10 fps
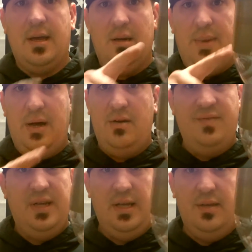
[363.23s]
come out of
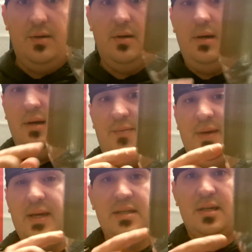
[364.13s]
it either if
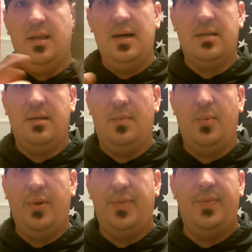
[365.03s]
it gets clogged up
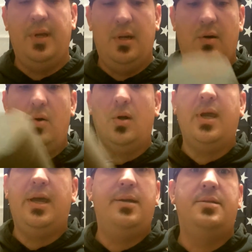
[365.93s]
with, you know,
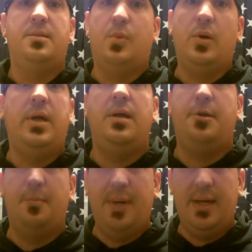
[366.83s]
organic debris in
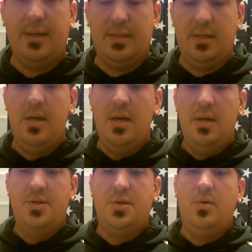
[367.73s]
your mix.
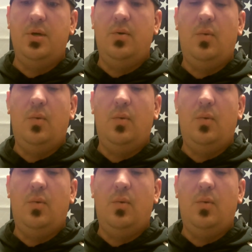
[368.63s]
So you